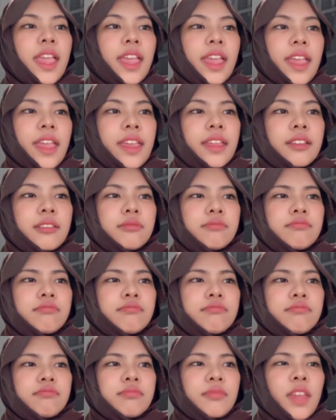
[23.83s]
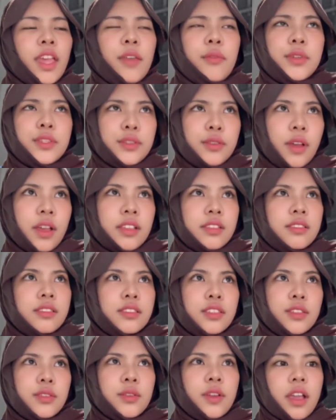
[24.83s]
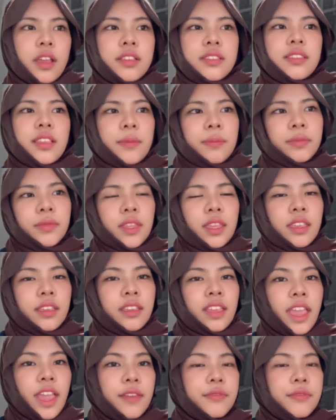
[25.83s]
And I want to ask you guys something.